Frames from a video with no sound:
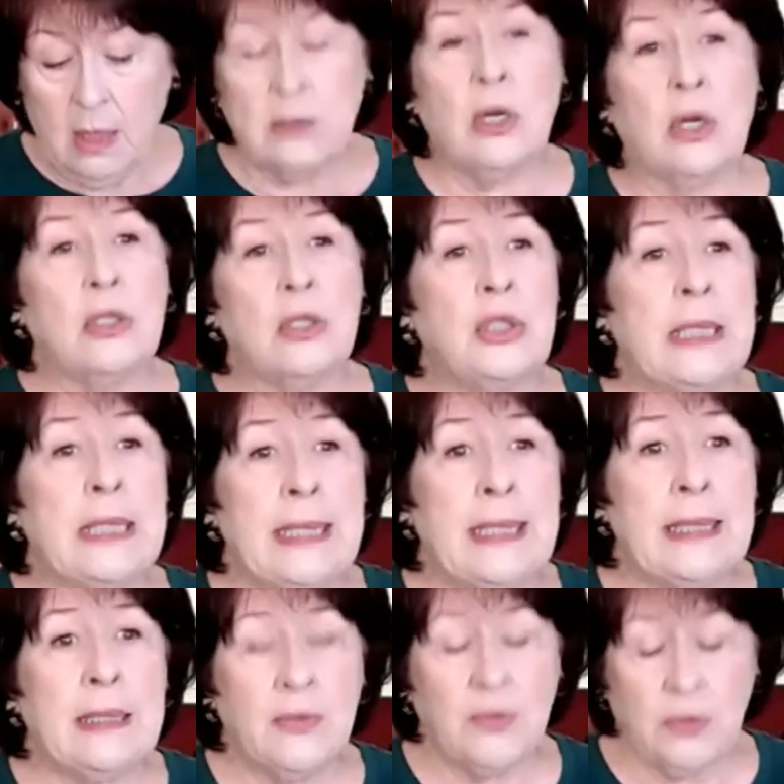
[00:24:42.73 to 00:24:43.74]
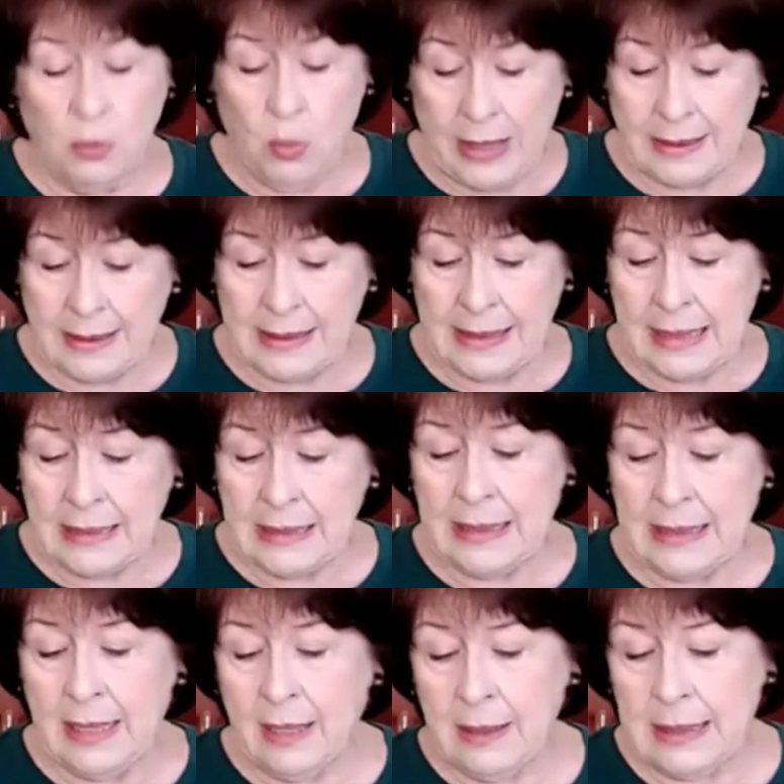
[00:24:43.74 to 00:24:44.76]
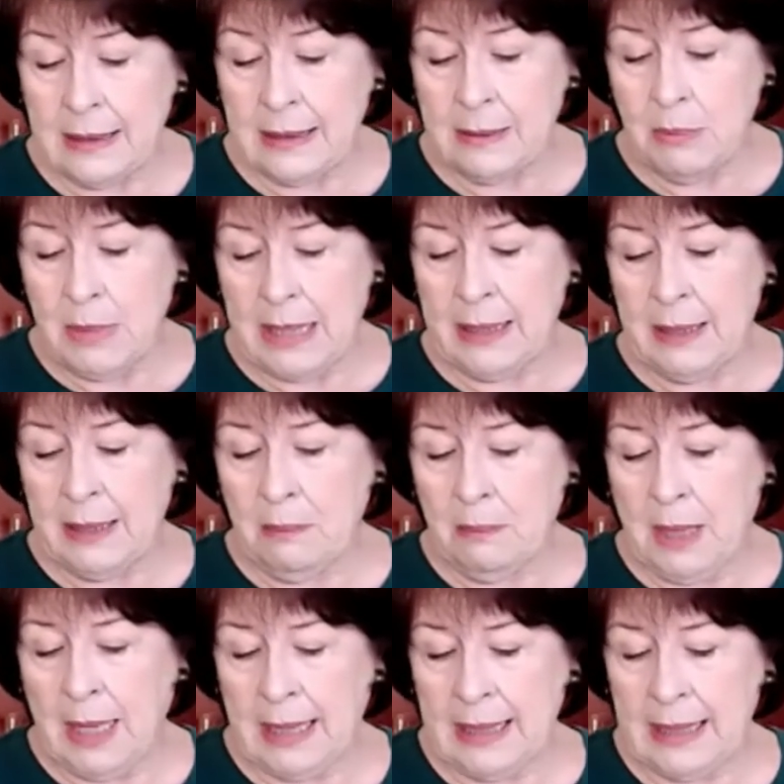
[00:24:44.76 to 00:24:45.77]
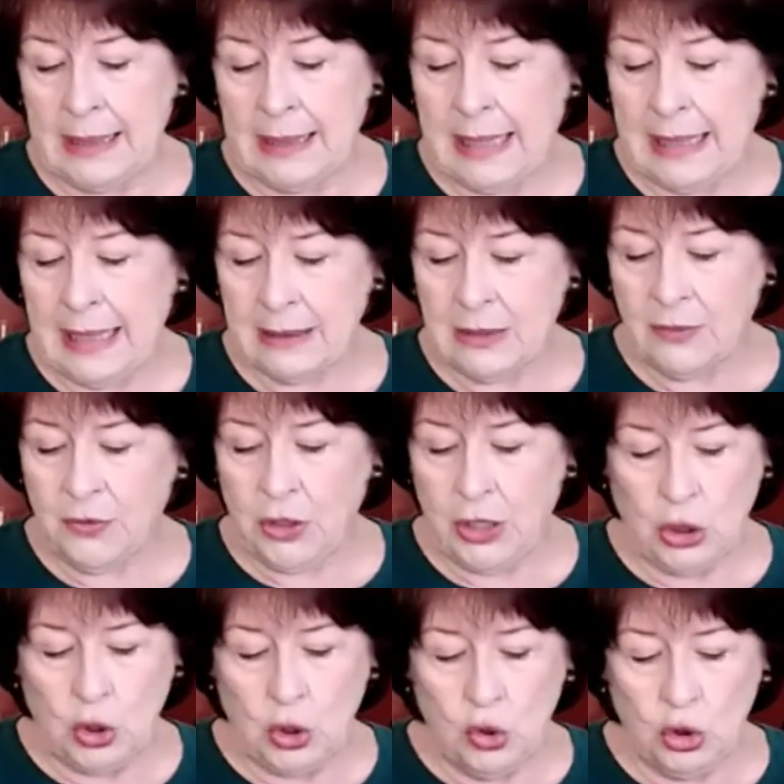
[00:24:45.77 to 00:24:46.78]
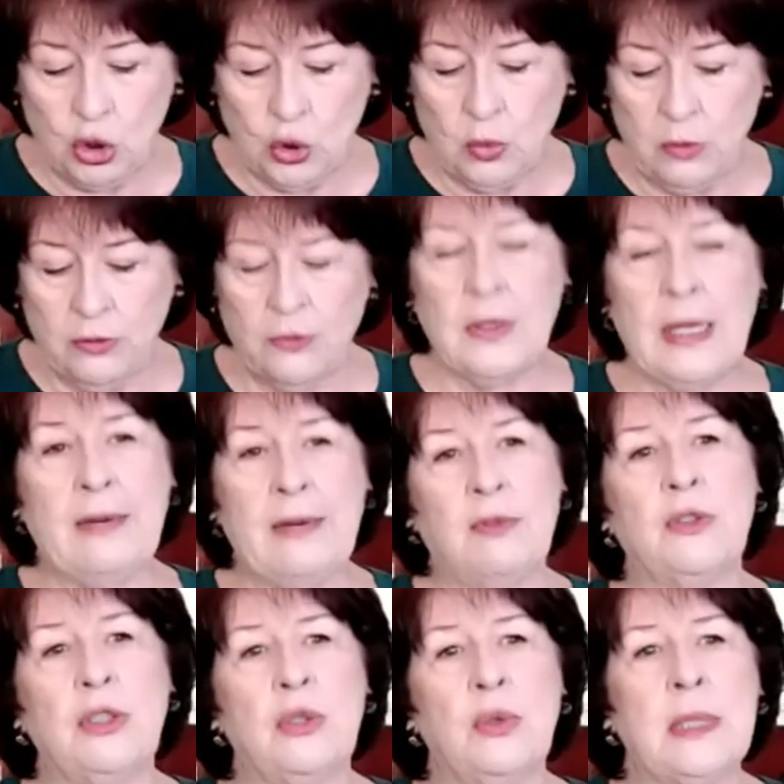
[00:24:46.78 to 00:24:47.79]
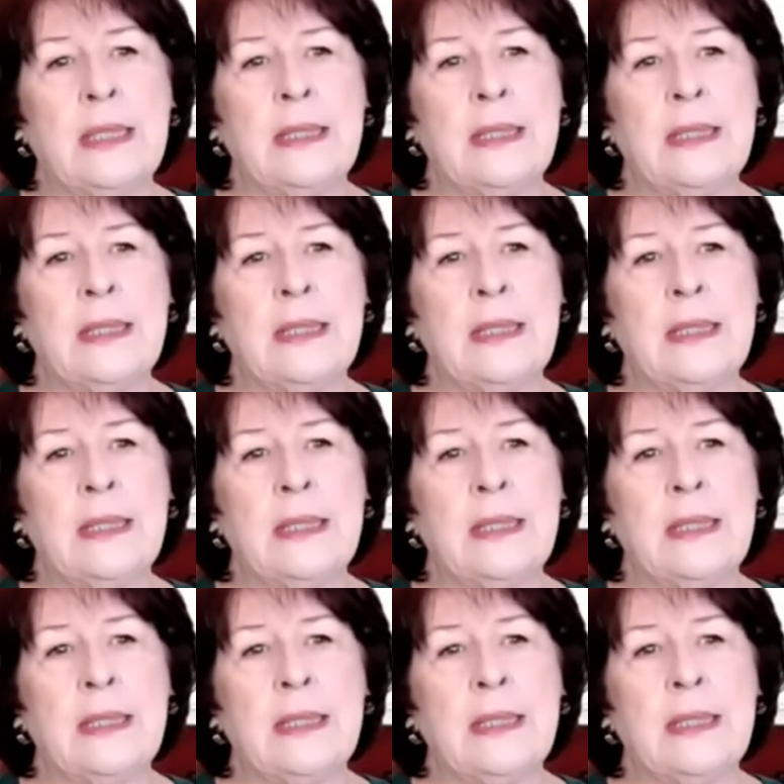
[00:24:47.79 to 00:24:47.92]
Darjeeling is from West India. It's medium bodied and it has a very unusual flavor to it.